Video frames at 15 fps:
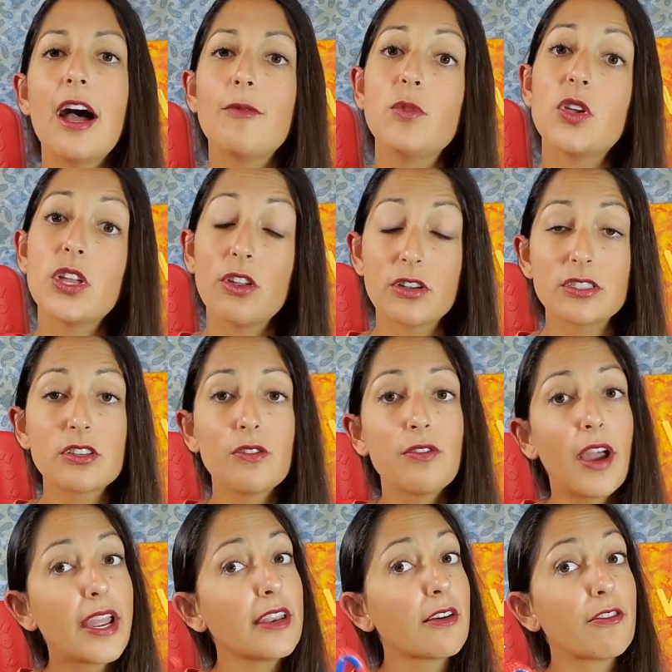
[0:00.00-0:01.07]
You can also
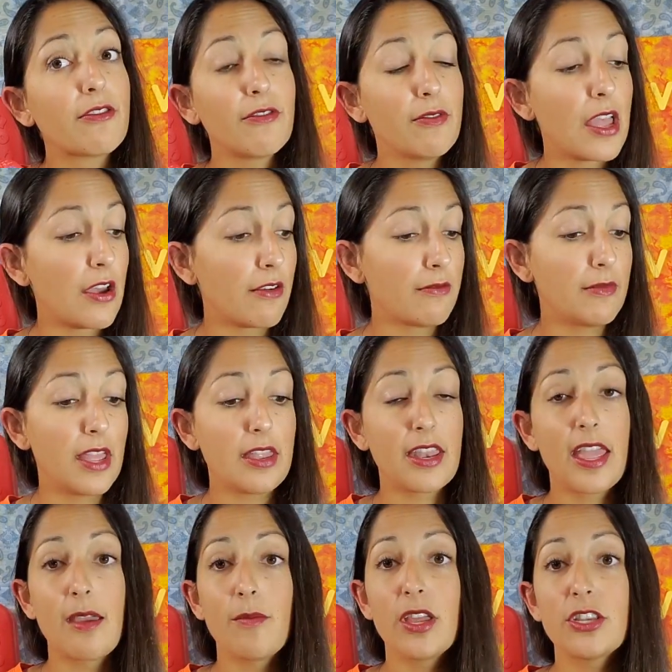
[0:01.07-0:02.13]
find an
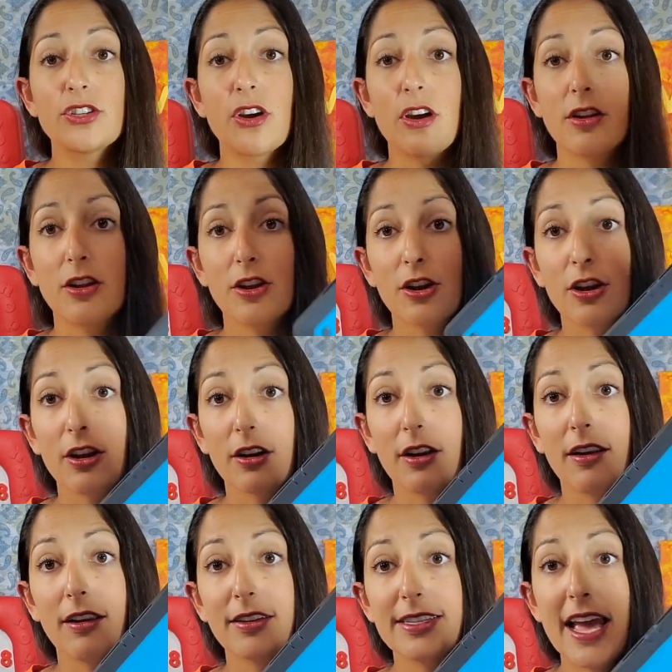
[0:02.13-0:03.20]
image on your
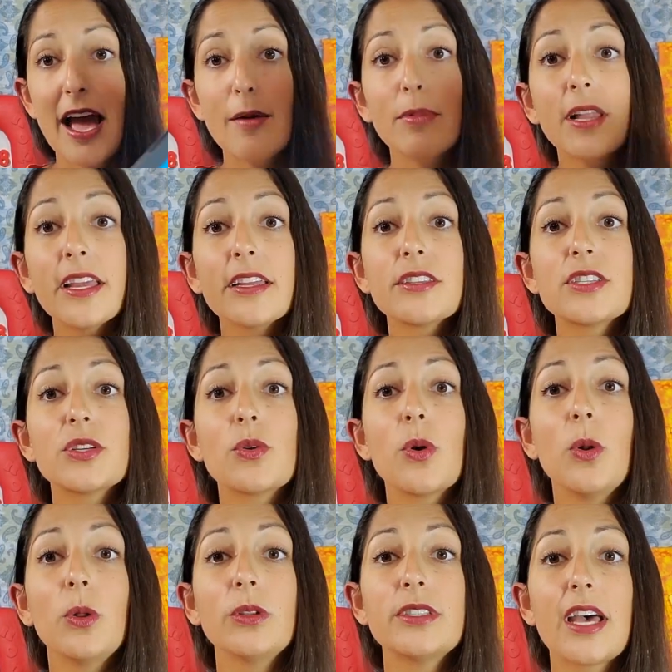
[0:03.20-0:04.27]
tablet to
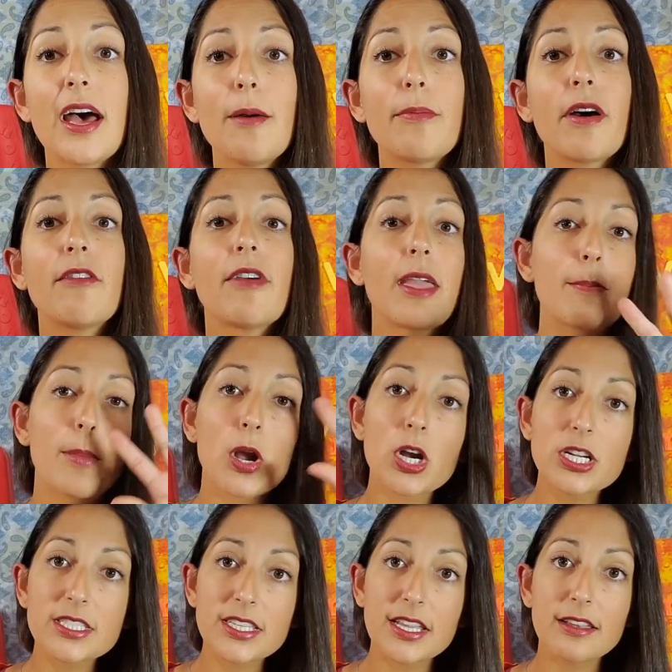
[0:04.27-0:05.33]
hold up of a
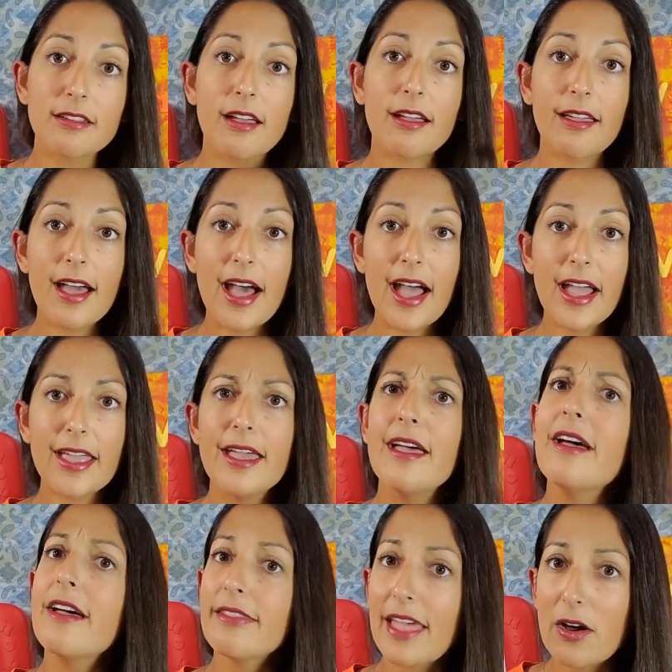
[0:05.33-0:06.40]
person, a guy.
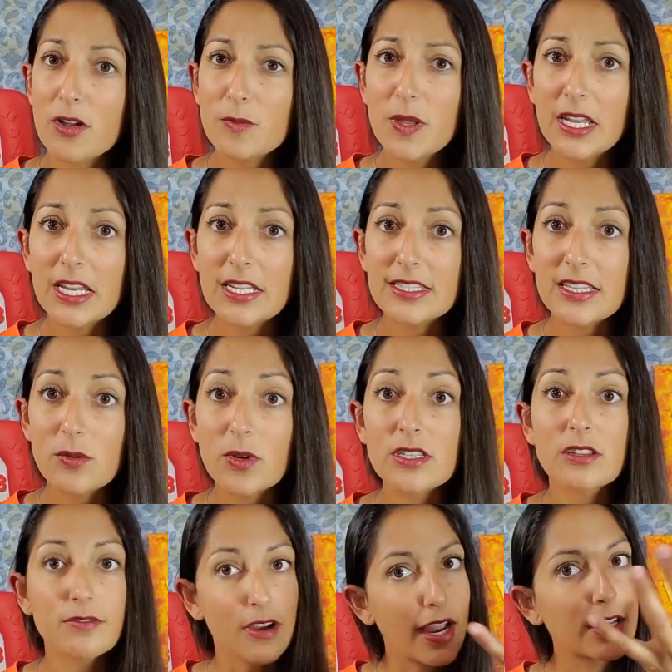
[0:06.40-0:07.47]
That would be an easy one to
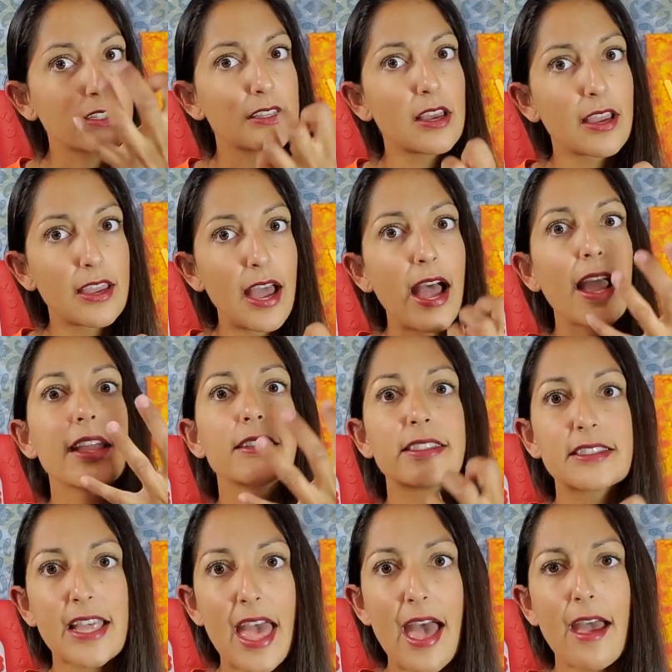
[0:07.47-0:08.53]
find. A guy,
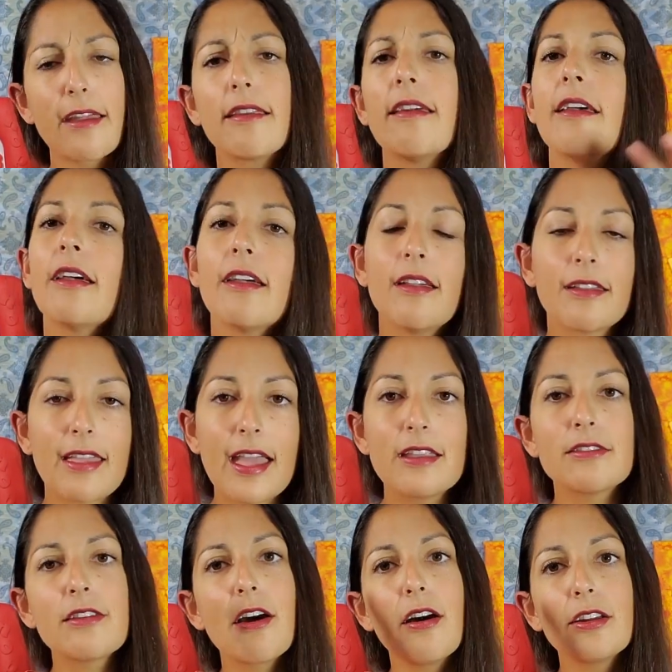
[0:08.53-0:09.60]
sad,
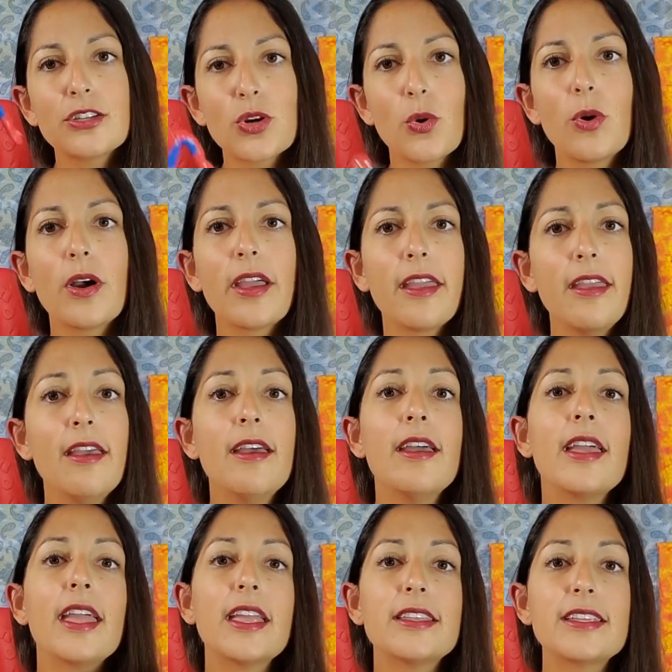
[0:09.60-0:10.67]
Ken doll, toy,
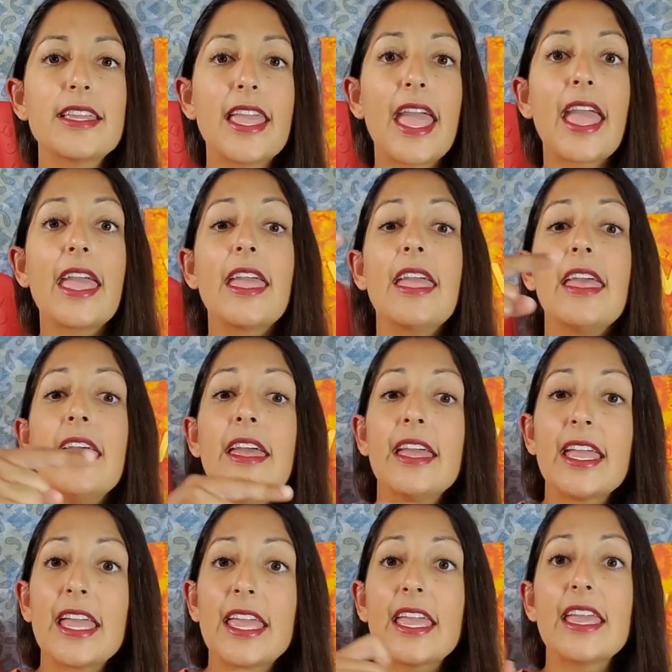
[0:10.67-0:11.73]
indicate
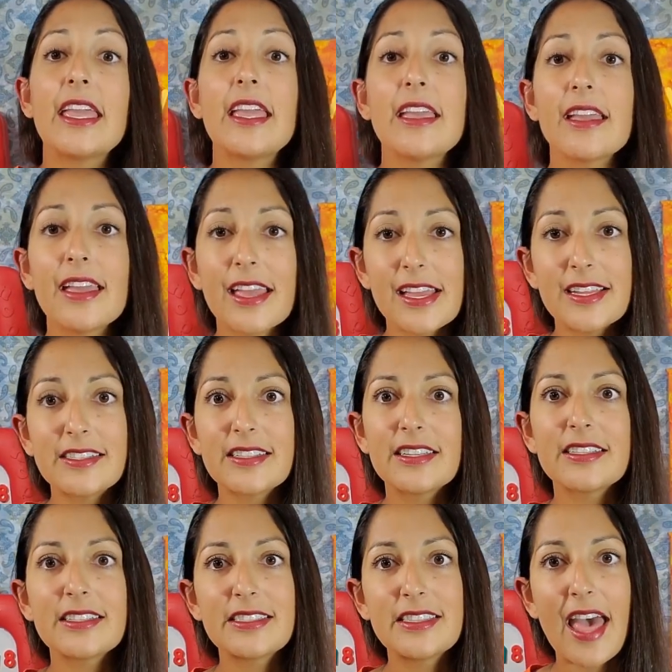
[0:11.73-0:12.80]
he is
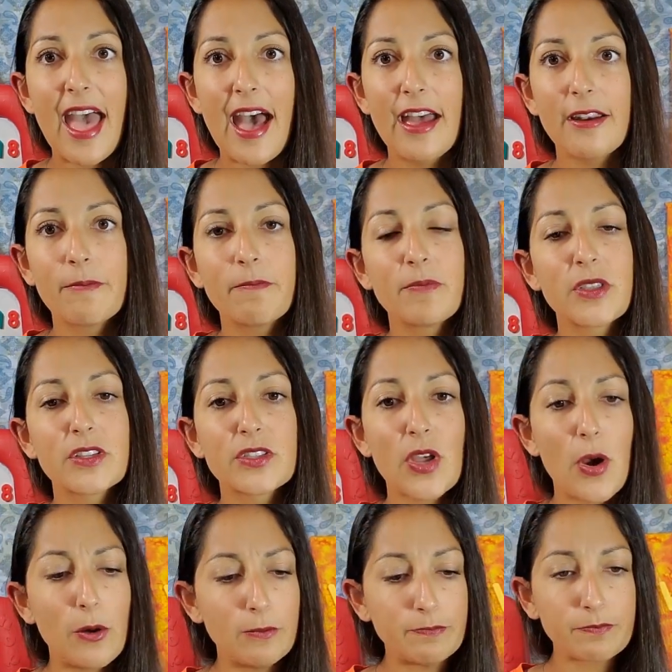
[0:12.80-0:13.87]
sad.
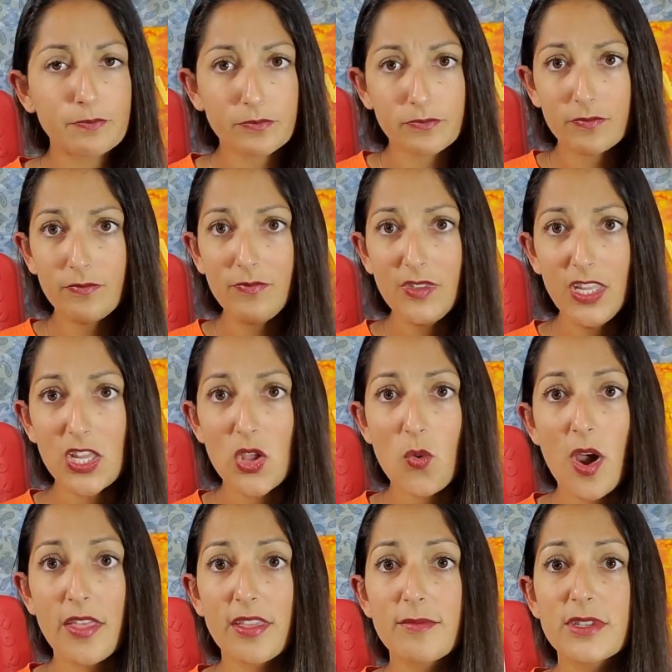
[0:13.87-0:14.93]
So you
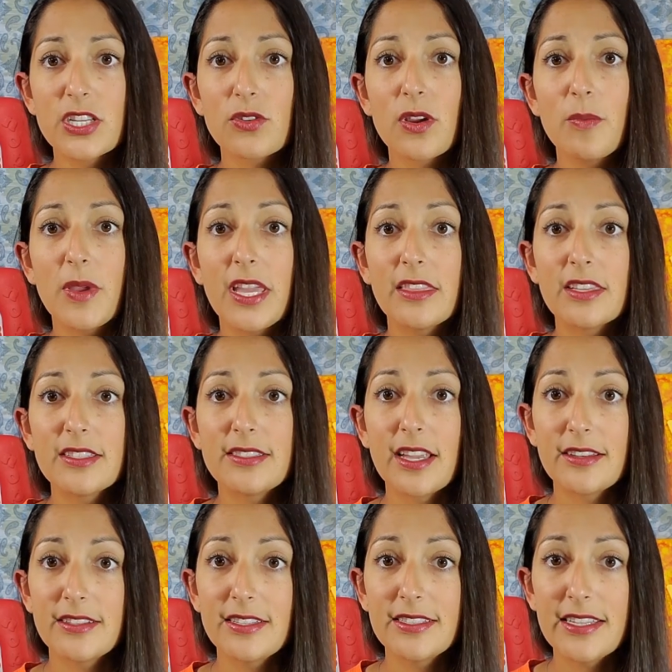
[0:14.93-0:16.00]
want them to repeat this
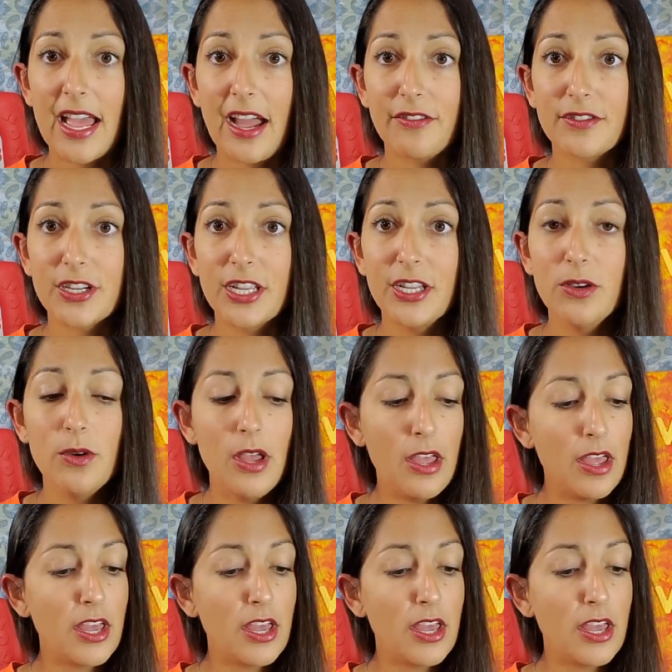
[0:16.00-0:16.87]
sentence after you.